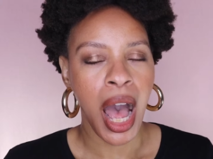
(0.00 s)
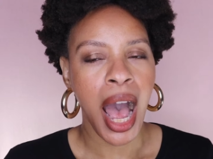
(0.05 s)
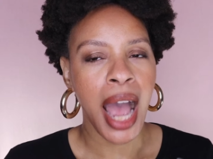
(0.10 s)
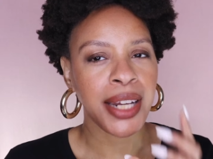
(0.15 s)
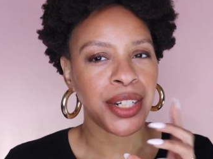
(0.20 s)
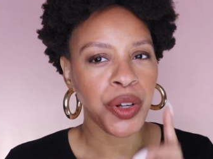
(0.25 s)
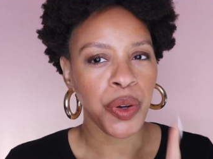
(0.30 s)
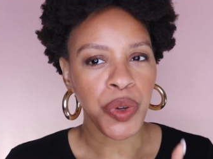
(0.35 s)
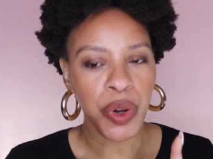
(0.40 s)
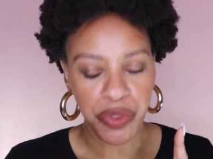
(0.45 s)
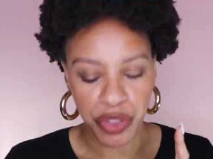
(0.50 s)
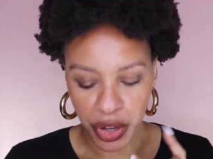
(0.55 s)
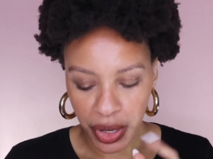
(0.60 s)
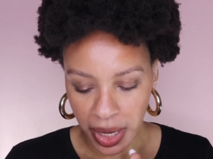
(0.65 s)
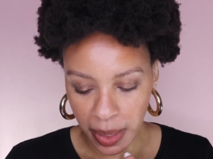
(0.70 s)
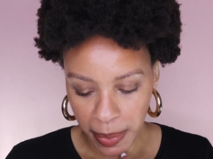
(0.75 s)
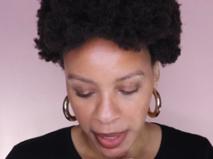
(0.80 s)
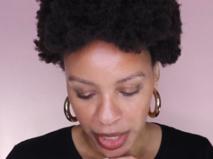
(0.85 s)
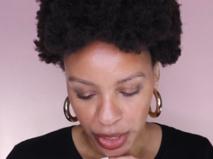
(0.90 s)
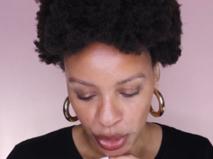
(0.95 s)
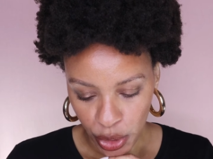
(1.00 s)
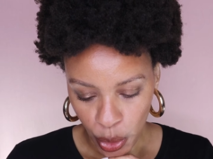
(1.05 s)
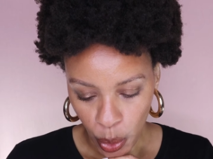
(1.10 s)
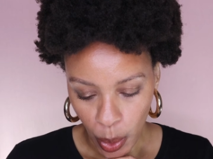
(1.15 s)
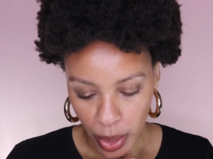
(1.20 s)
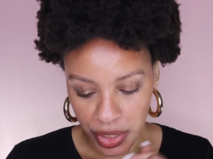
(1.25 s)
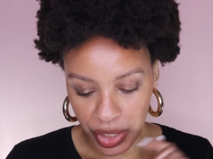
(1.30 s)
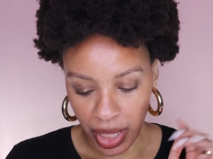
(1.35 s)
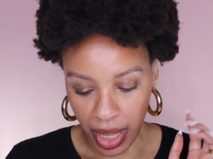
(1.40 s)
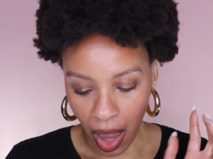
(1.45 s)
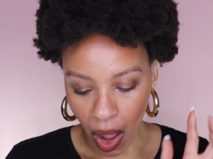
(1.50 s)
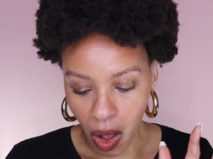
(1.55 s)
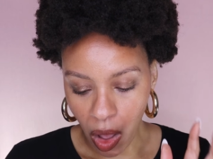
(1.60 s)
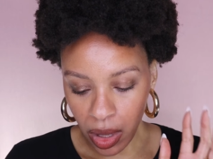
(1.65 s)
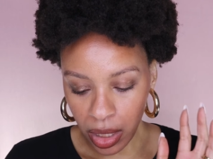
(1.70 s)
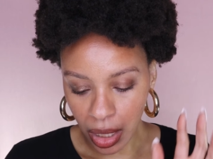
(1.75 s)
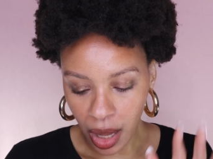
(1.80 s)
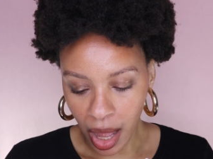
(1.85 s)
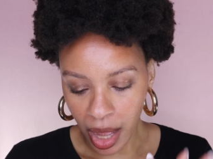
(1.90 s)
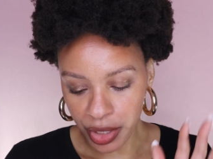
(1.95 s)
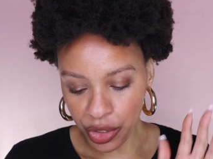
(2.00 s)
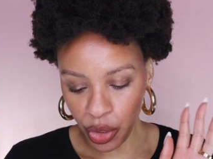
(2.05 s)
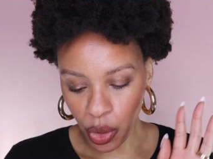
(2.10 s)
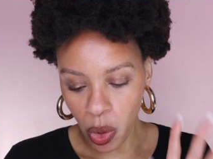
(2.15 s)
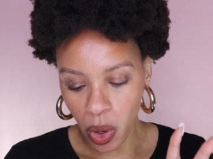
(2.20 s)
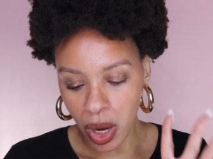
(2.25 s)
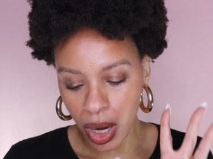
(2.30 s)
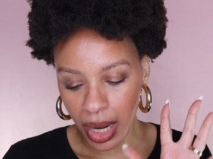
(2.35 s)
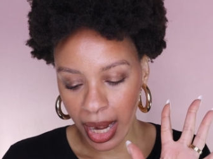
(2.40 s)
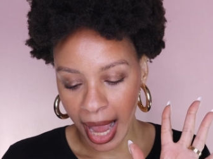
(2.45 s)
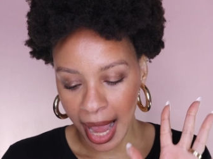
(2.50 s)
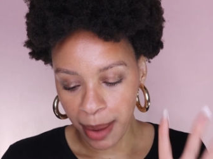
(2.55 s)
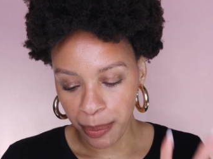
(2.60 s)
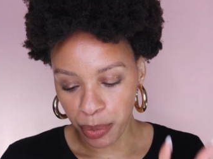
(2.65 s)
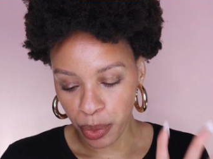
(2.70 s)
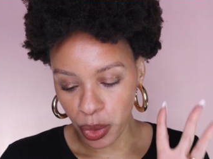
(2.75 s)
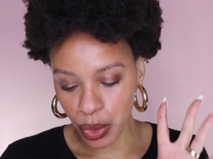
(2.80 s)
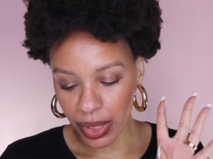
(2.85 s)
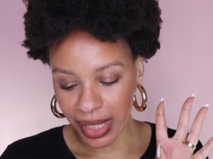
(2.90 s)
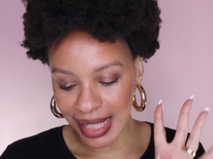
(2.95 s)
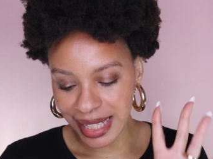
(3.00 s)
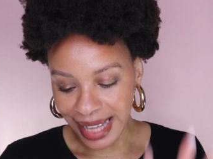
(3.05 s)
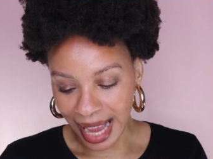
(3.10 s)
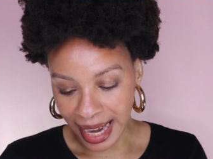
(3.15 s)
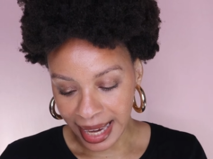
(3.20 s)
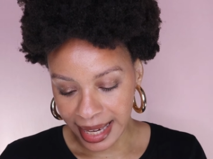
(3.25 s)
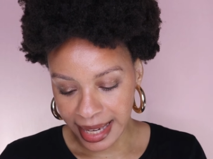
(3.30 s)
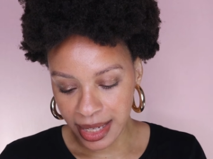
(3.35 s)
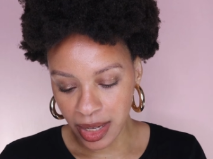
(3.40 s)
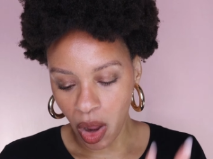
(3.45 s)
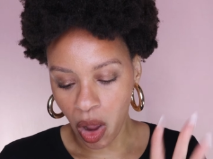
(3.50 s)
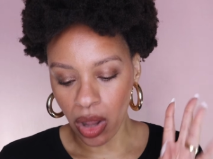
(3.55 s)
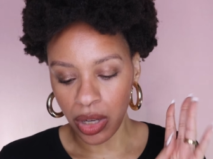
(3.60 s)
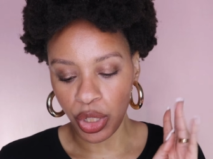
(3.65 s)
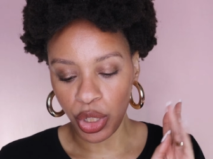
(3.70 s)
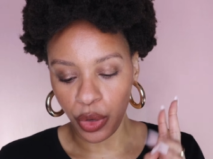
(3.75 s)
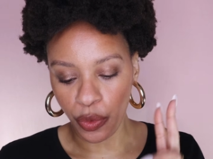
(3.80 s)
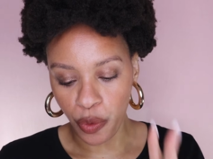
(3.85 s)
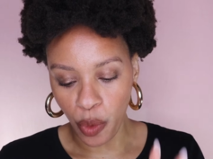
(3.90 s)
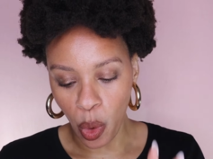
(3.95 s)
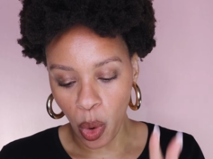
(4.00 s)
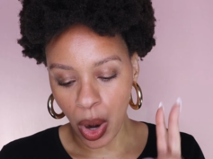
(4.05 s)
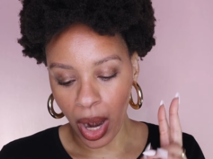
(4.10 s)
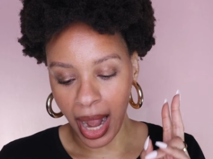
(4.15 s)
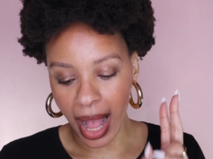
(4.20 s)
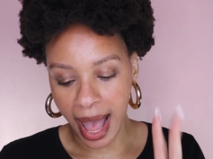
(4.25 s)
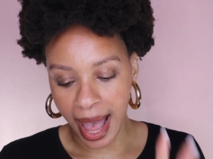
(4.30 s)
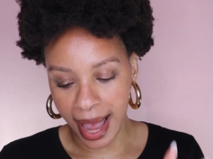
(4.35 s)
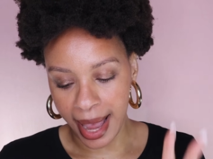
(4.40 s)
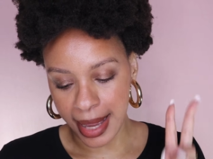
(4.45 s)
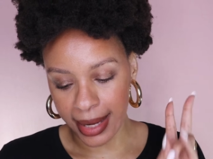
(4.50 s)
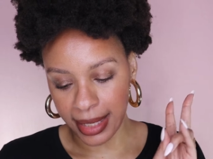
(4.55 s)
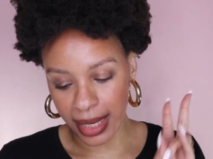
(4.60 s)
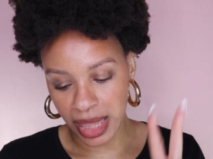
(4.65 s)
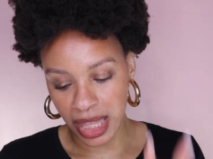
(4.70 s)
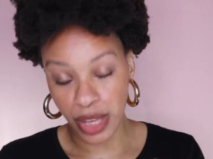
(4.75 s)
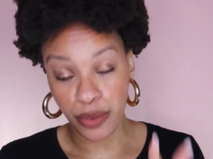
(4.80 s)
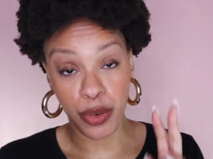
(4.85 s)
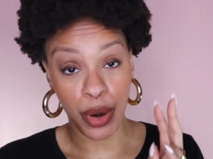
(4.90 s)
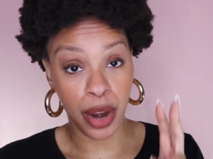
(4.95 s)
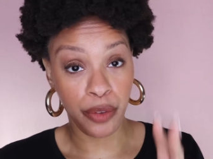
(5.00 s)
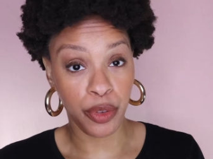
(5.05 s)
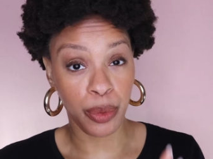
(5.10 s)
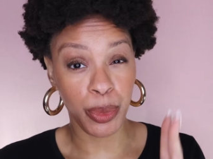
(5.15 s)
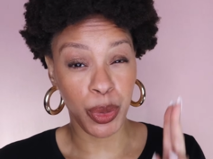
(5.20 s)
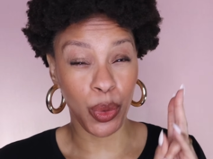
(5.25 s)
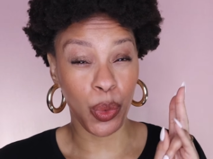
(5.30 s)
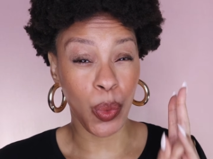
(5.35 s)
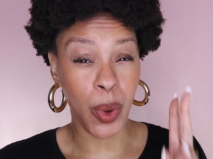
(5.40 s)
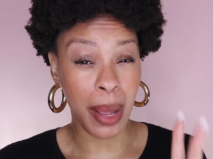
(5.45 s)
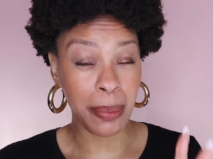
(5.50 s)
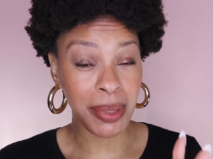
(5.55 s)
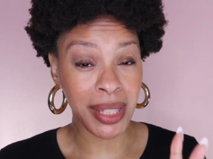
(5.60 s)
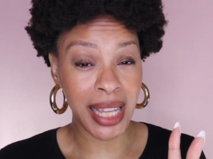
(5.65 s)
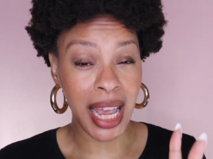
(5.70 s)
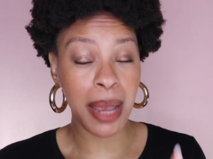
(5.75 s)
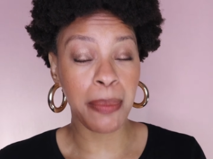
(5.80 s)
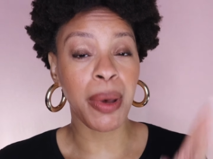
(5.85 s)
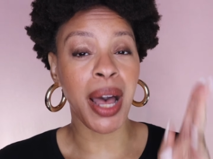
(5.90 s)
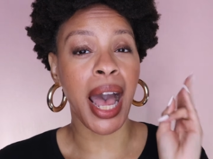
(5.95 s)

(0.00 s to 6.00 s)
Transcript: I don't know if they're going to be in stores. They all launch on April 2nd on Sephora and the Forvr Mood website,